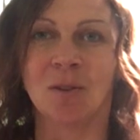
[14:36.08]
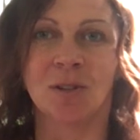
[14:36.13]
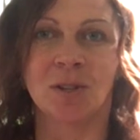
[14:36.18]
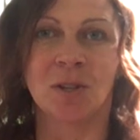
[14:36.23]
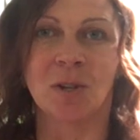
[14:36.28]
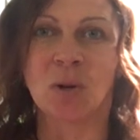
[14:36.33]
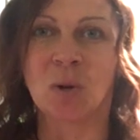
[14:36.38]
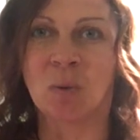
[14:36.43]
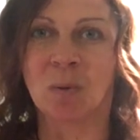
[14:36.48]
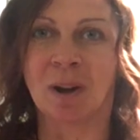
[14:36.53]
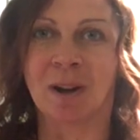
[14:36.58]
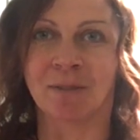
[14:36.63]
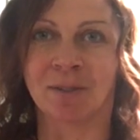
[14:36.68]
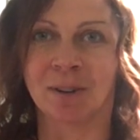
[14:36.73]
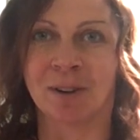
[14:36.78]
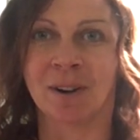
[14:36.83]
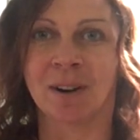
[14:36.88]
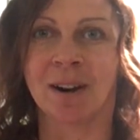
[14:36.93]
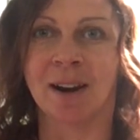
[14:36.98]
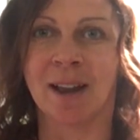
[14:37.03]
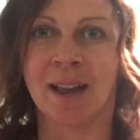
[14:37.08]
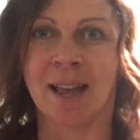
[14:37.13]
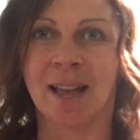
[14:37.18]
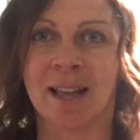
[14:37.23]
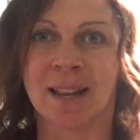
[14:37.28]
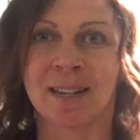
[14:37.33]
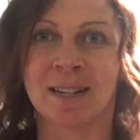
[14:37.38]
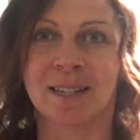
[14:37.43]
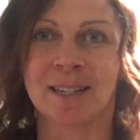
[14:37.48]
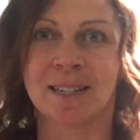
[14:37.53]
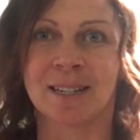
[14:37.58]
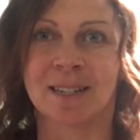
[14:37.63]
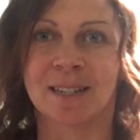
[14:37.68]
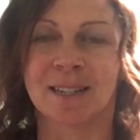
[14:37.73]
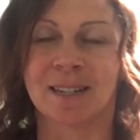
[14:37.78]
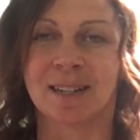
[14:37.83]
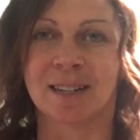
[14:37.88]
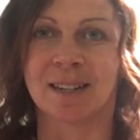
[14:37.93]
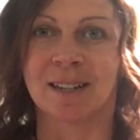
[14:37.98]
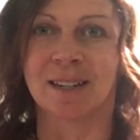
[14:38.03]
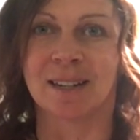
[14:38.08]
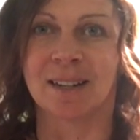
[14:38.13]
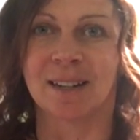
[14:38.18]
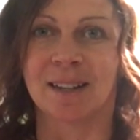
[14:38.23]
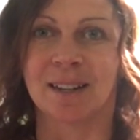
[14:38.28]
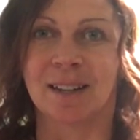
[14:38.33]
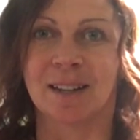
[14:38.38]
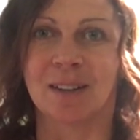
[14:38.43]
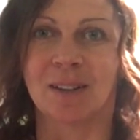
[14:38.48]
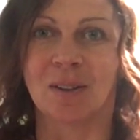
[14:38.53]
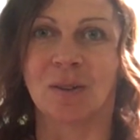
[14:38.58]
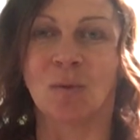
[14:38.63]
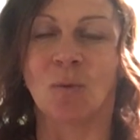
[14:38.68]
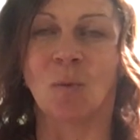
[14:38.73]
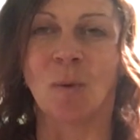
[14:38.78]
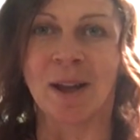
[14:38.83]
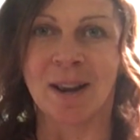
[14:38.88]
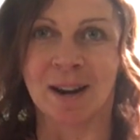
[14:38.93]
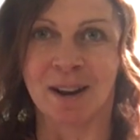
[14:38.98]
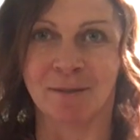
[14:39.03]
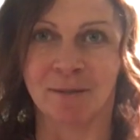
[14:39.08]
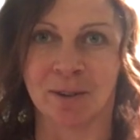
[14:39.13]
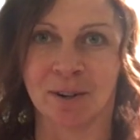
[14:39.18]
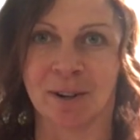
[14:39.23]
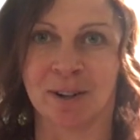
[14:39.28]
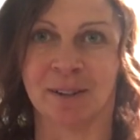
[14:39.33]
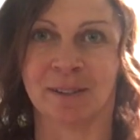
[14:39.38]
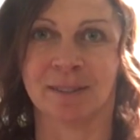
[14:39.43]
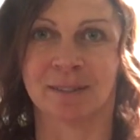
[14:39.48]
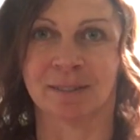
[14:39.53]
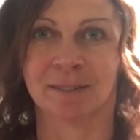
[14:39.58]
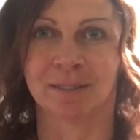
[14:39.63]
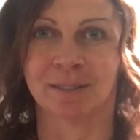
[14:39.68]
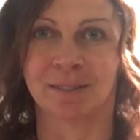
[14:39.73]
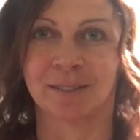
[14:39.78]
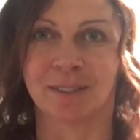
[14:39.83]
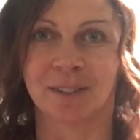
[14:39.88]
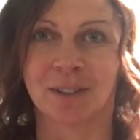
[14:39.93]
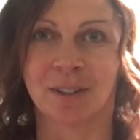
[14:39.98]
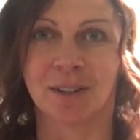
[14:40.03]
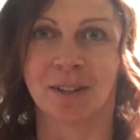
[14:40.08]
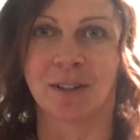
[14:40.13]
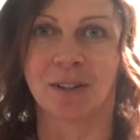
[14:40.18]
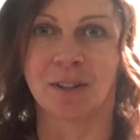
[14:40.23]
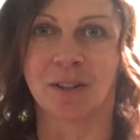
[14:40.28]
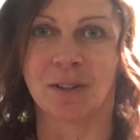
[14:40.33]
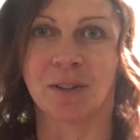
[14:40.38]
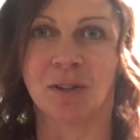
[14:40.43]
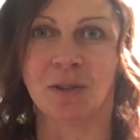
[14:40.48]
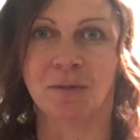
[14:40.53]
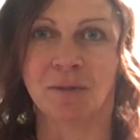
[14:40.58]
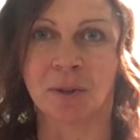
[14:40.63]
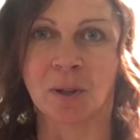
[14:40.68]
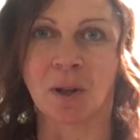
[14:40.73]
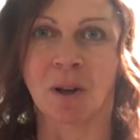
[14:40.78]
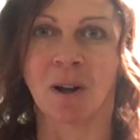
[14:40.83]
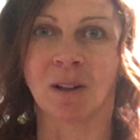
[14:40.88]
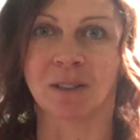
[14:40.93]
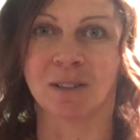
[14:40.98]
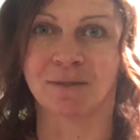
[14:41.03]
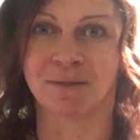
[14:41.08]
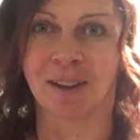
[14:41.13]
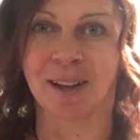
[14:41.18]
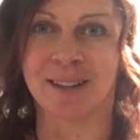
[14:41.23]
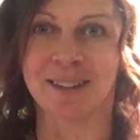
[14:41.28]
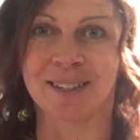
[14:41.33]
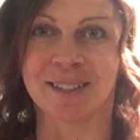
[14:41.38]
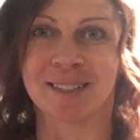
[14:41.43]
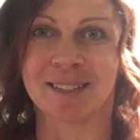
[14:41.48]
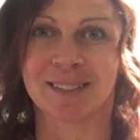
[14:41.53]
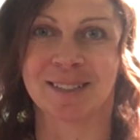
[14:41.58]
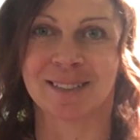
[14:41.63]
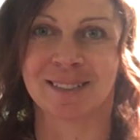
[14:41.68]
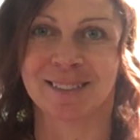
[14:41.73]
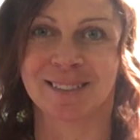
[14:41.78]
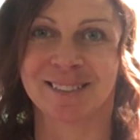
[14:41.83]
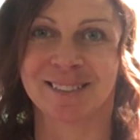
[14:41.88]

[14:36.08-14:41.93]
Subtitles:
to whoever and whenever you feel called to find it.